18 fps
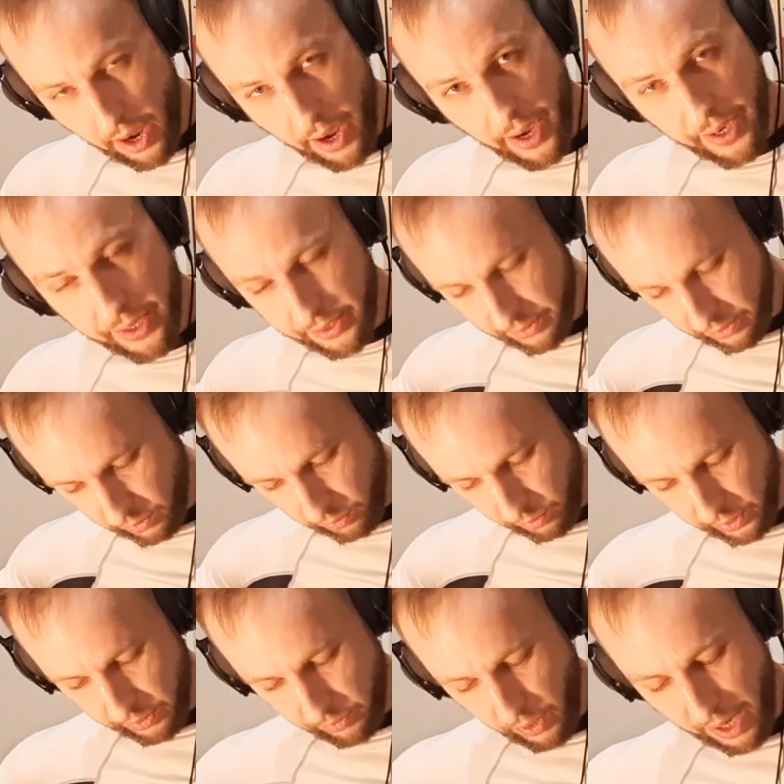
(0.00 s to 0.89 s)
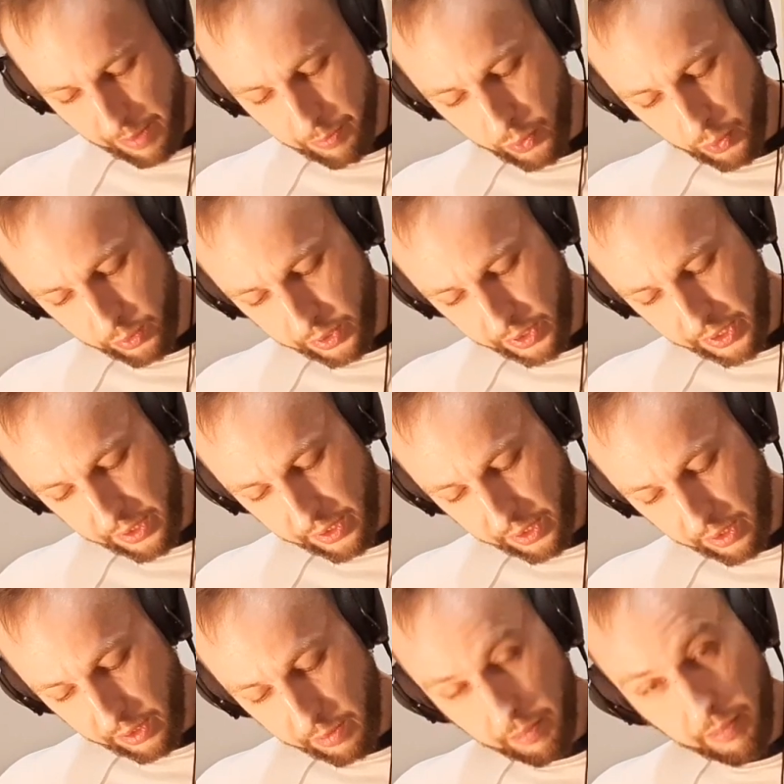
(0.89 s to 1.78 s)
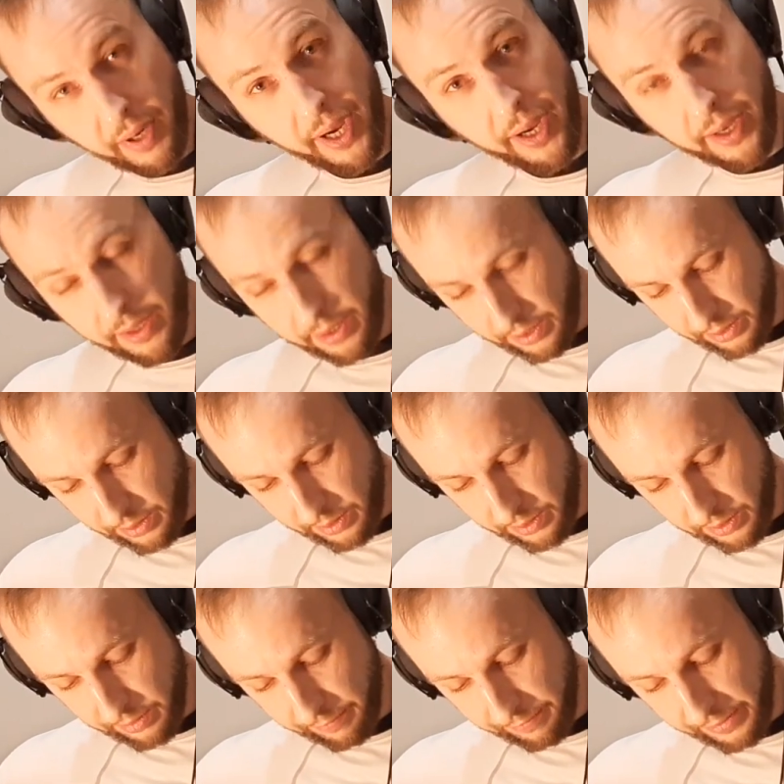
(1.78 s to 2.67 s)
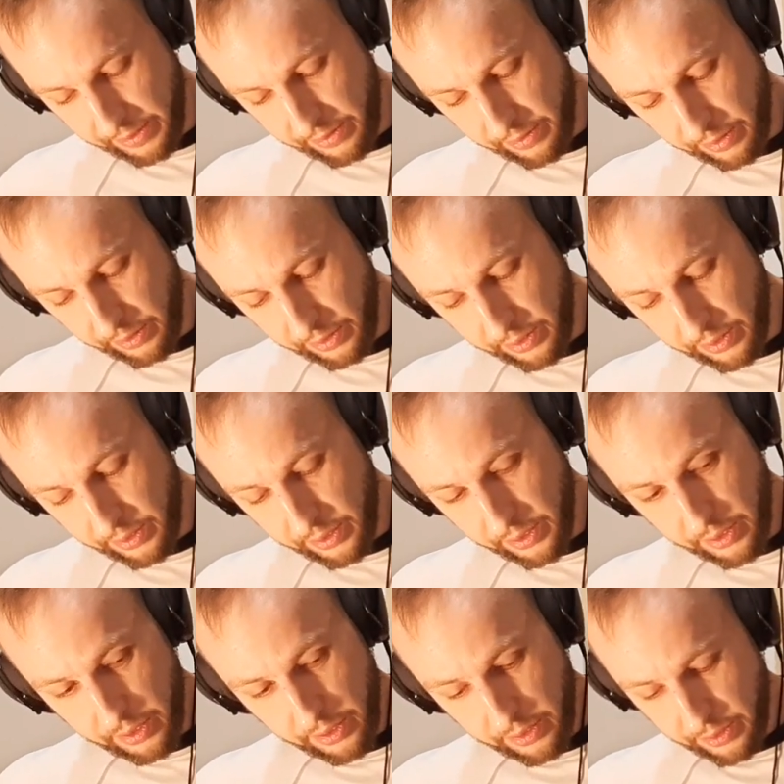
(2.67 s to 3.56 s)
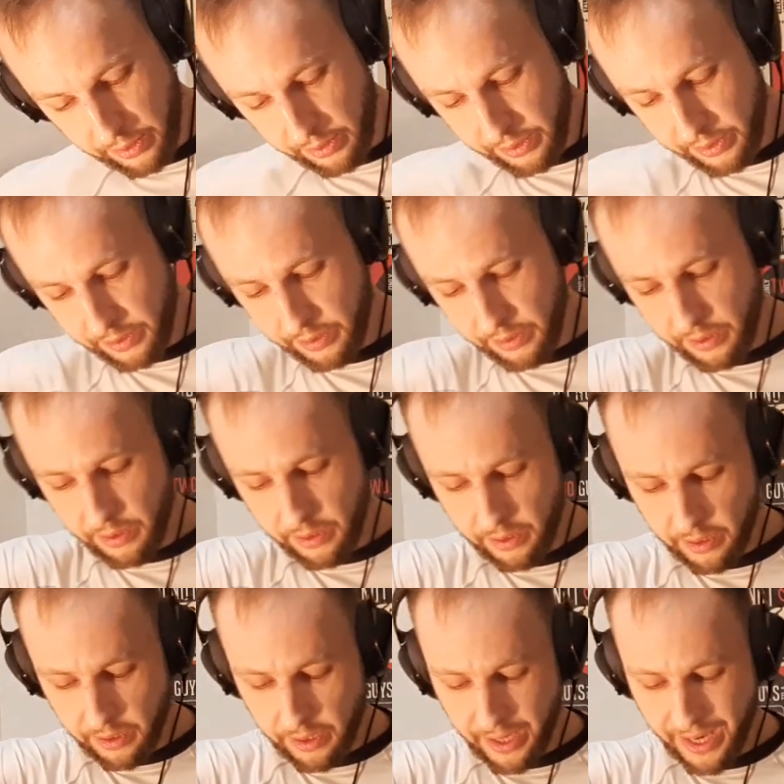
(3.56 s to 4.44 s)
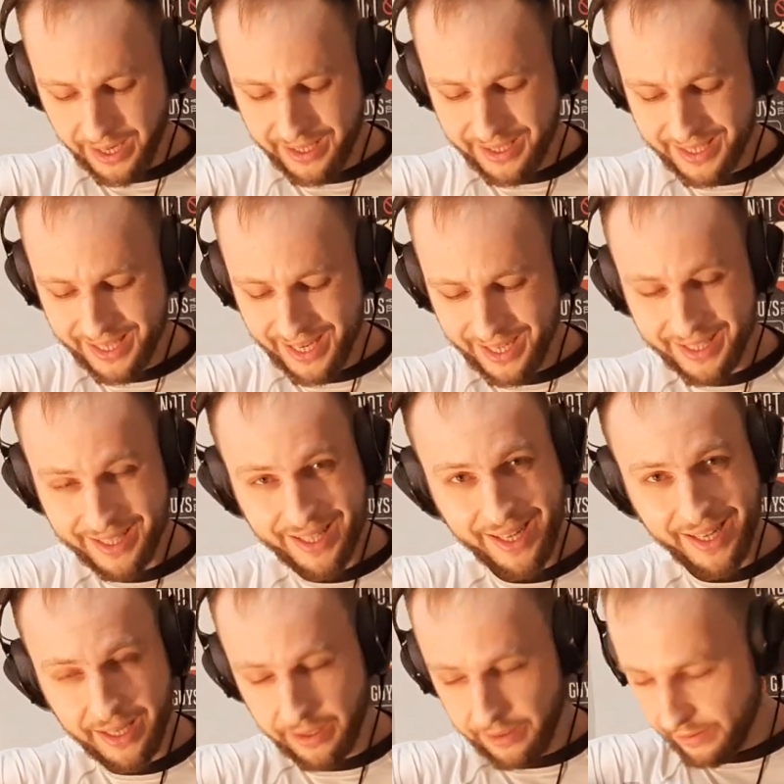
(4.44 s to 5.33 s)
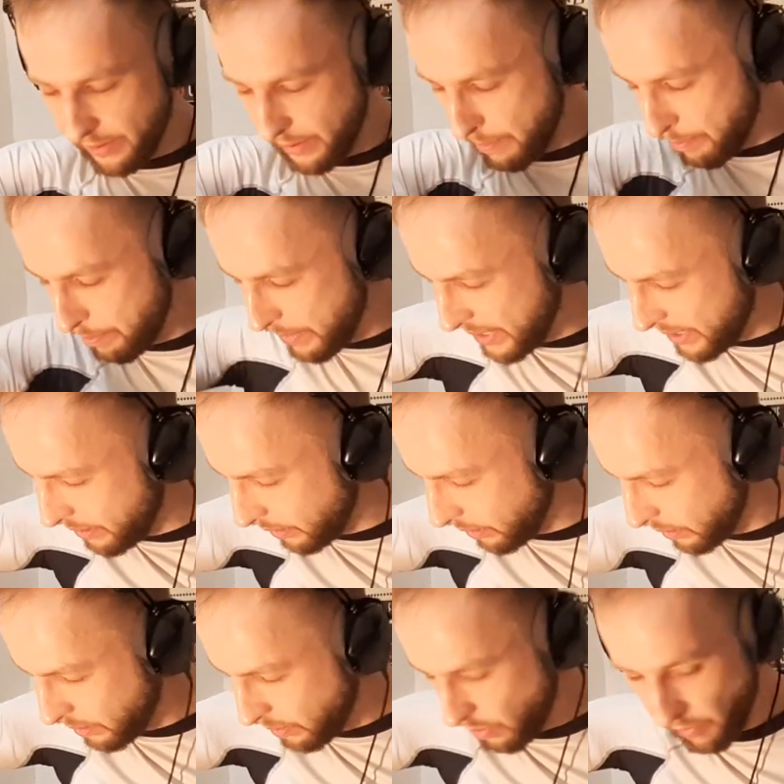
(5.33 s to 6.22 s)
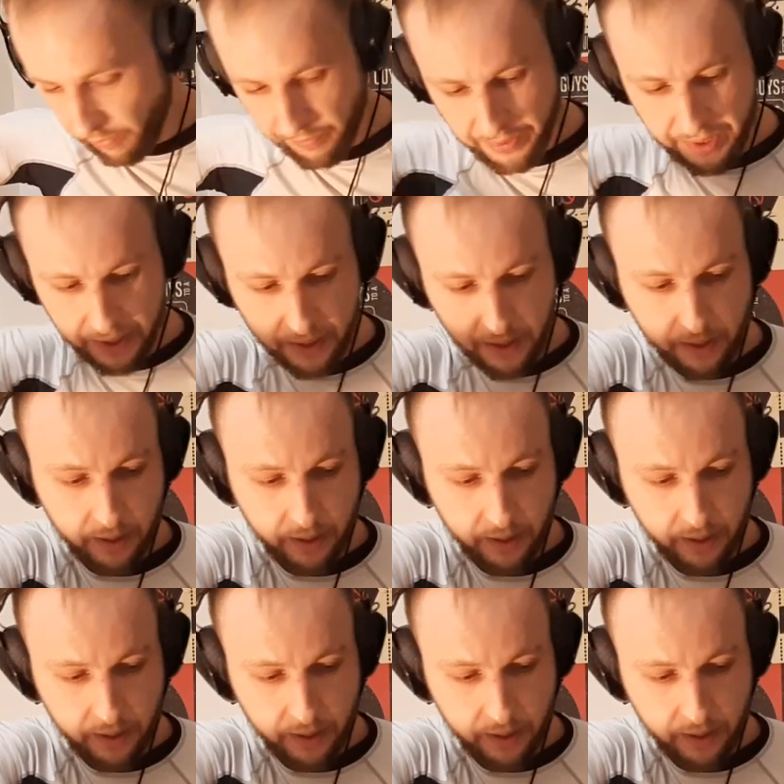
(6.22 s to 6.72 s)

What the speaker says: I put here my finger. It's exactly the middle of the